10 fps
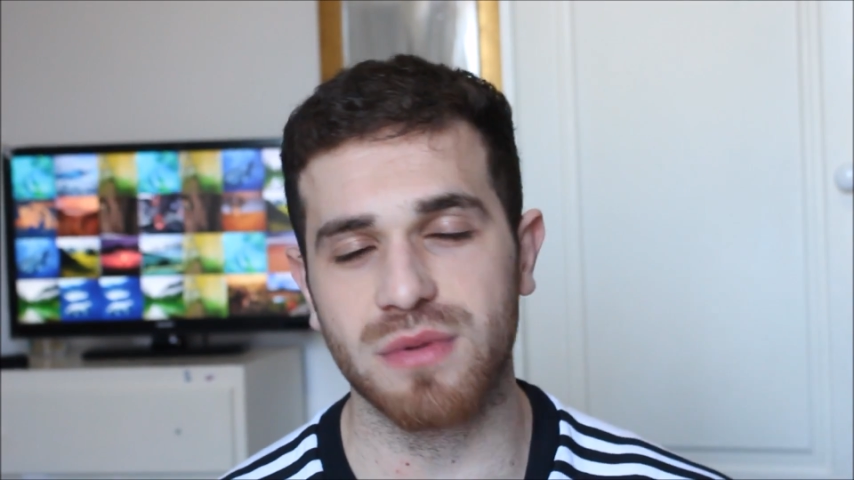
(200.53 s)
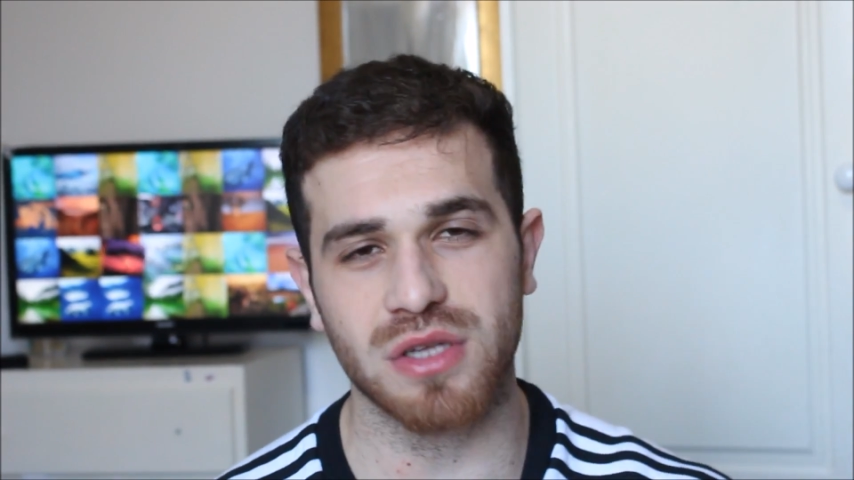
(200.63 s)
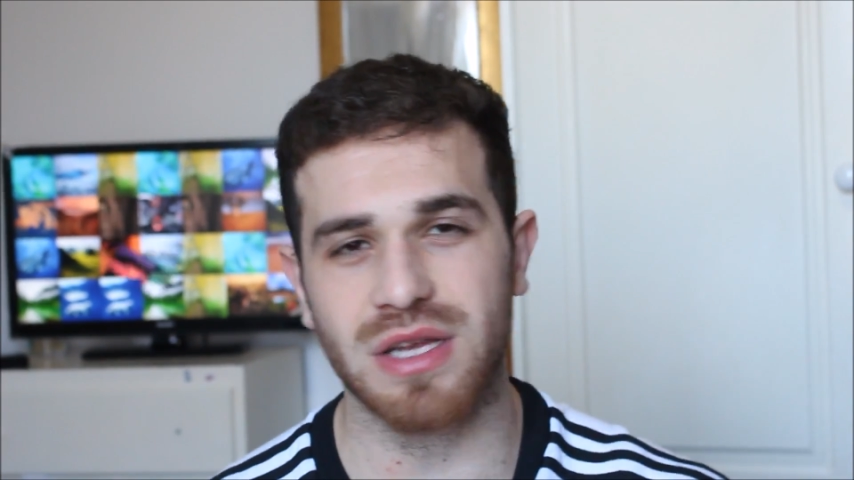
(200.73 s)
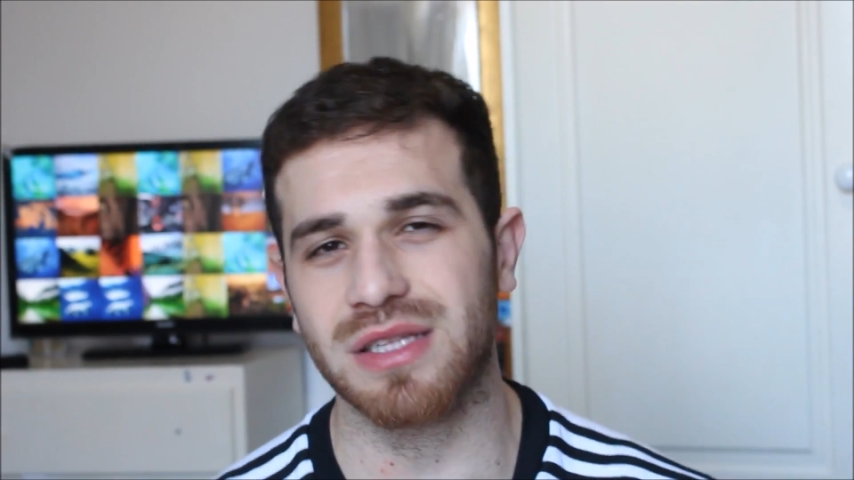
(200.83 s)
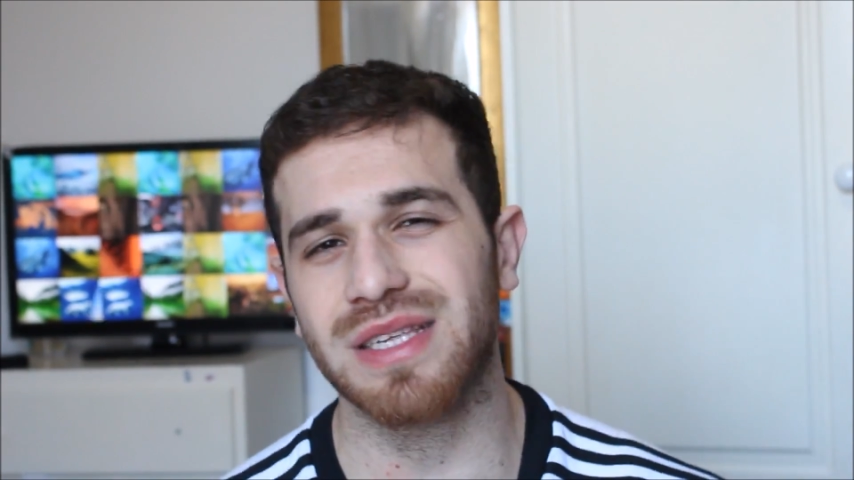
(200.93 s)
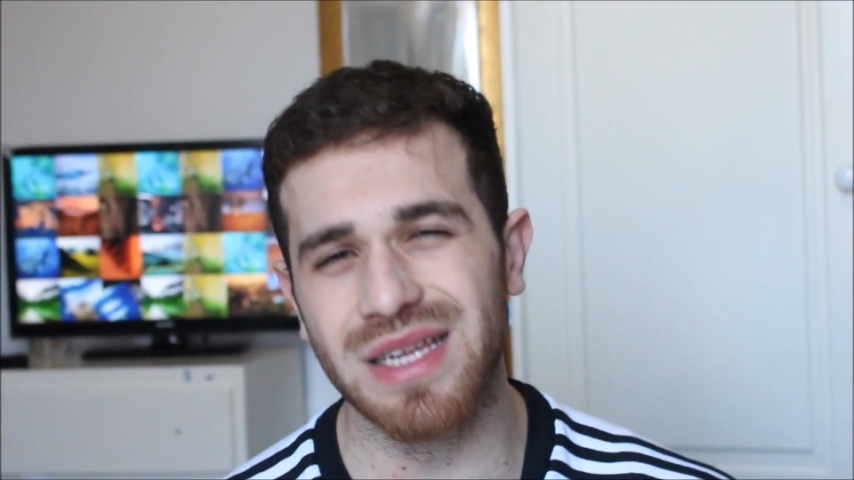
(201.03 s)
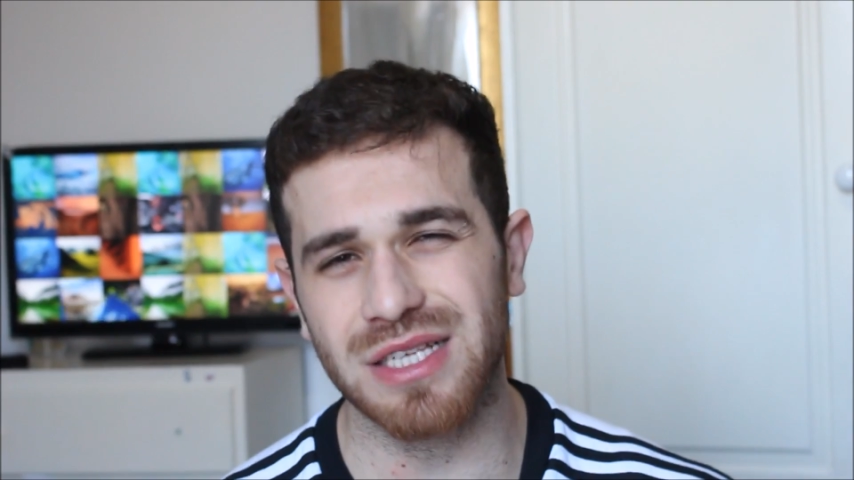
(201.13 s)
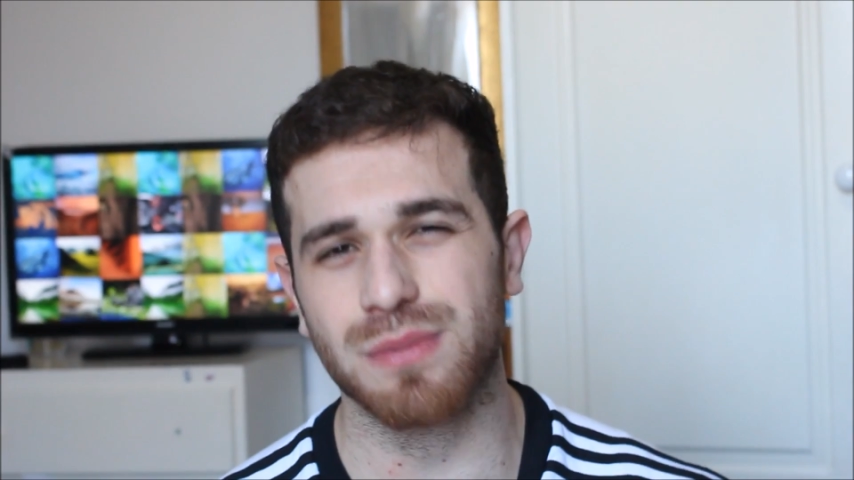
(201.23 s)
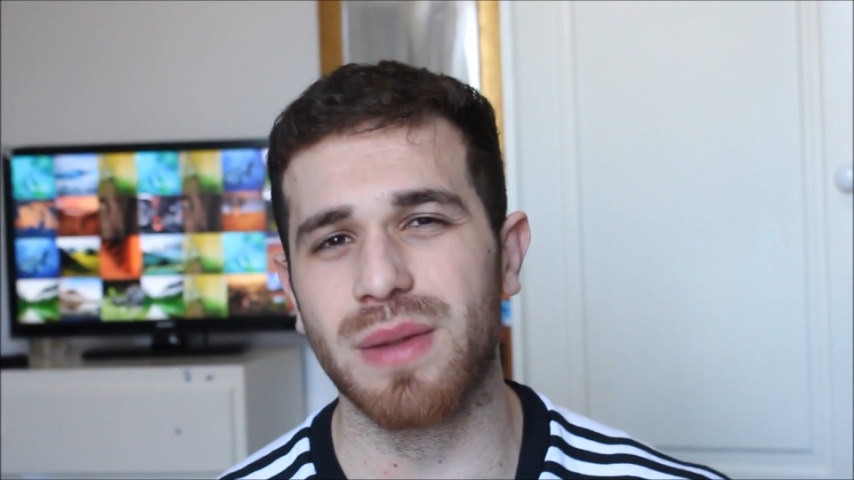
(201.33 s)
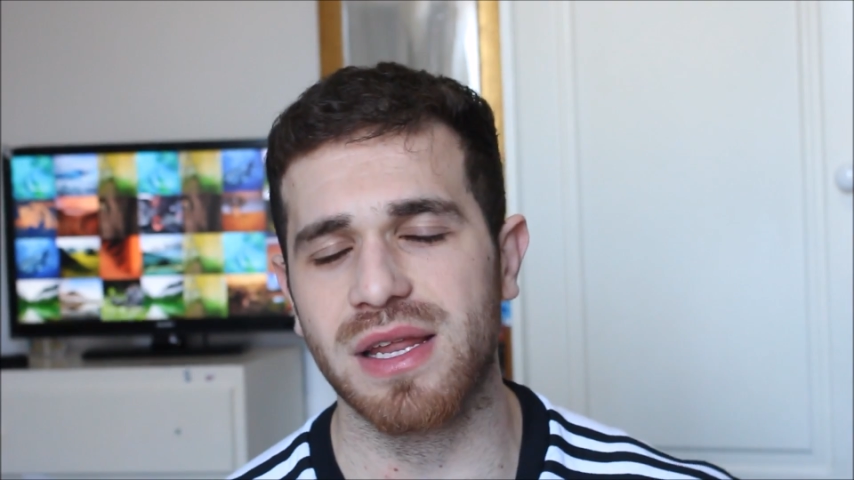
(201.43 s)
because I did
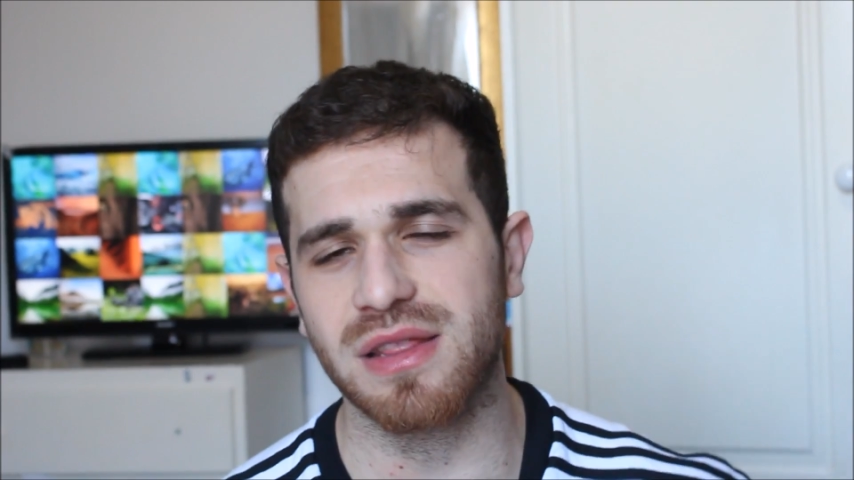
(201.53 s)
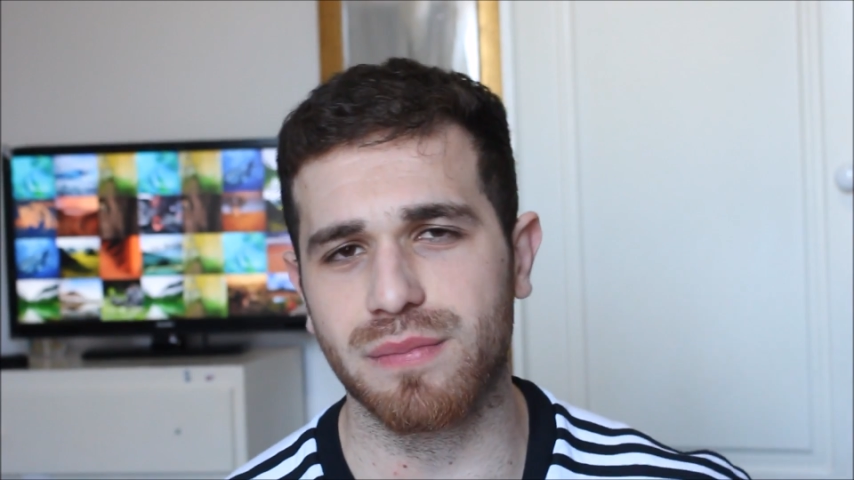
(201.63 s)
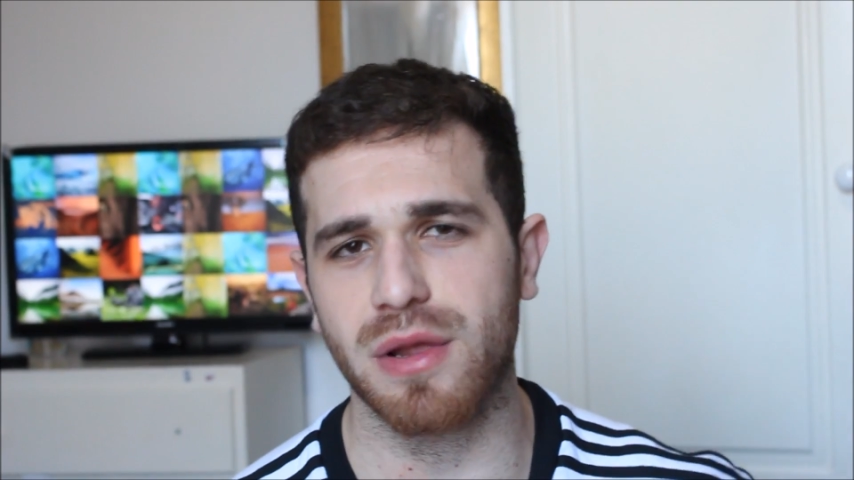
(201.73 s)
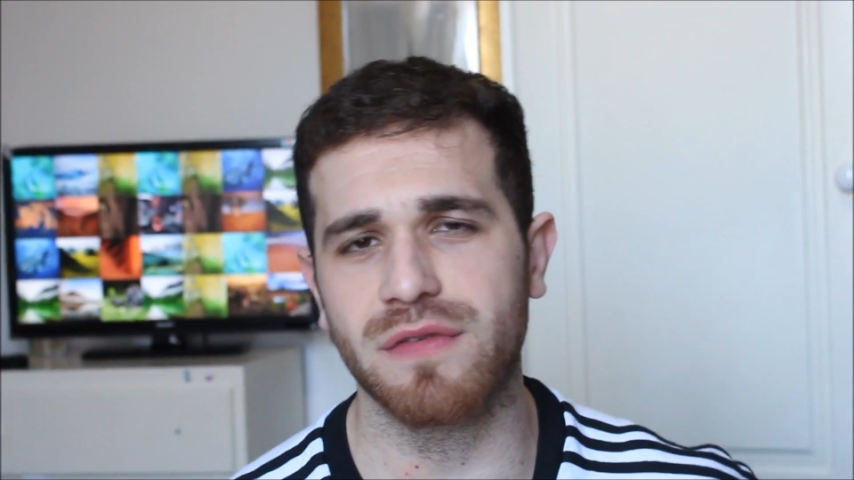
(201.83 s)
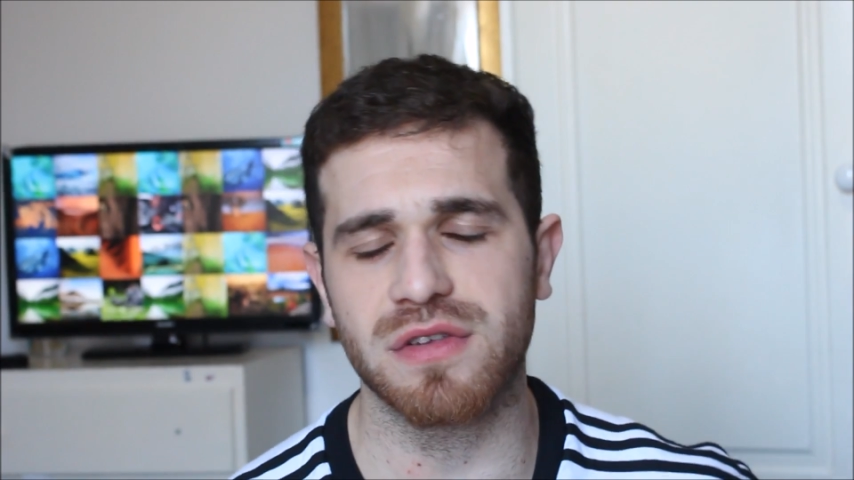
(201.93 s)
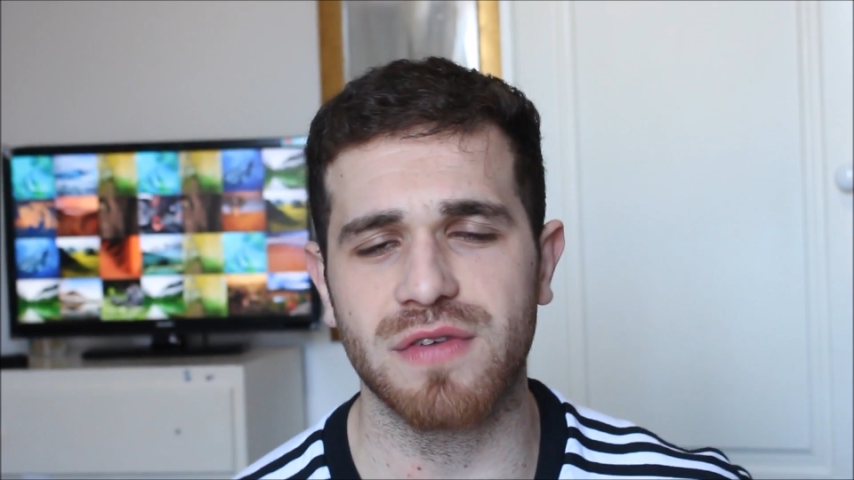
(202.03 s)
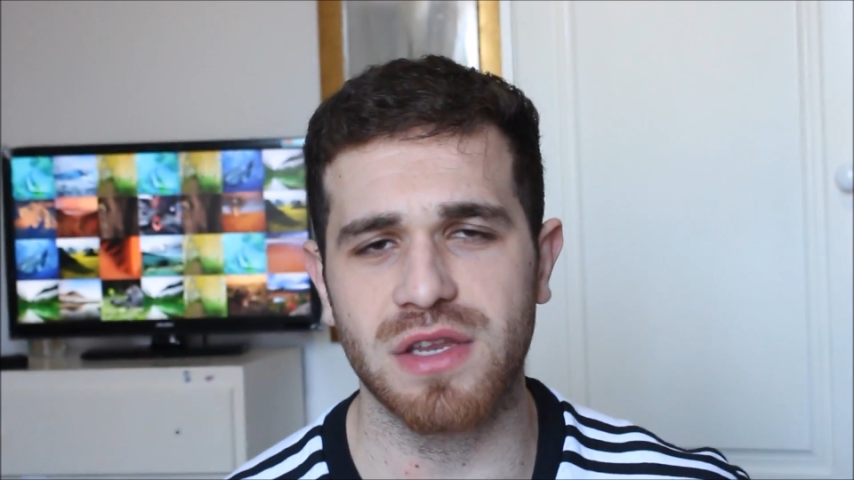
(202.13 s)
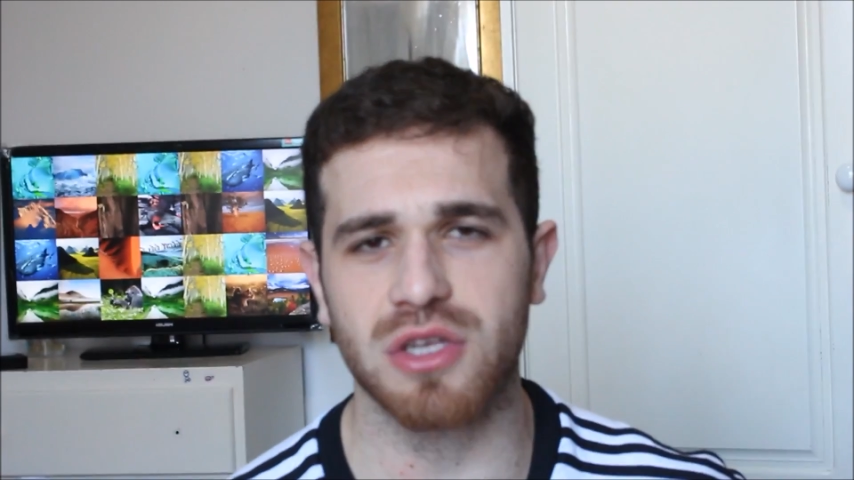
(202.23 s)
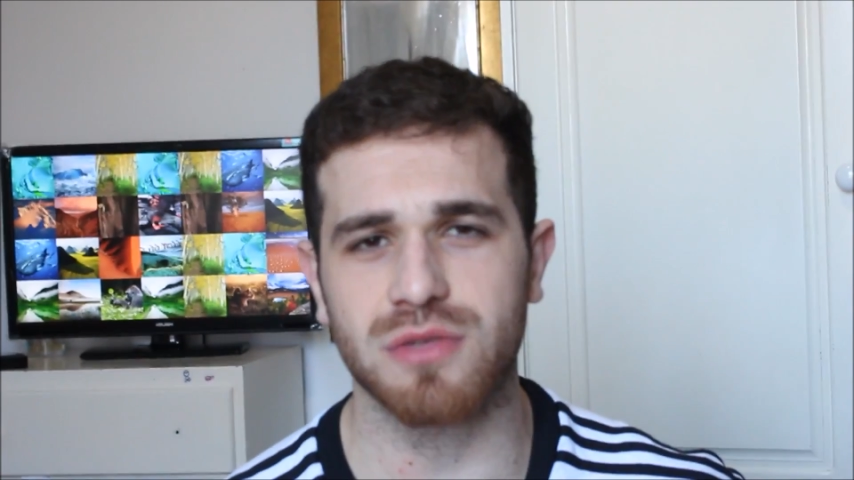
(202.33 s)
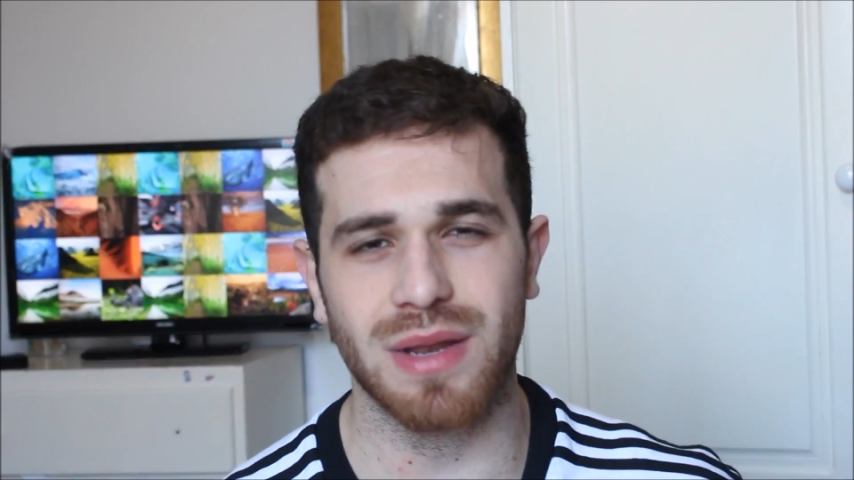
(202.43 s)
explain it in the previous videos.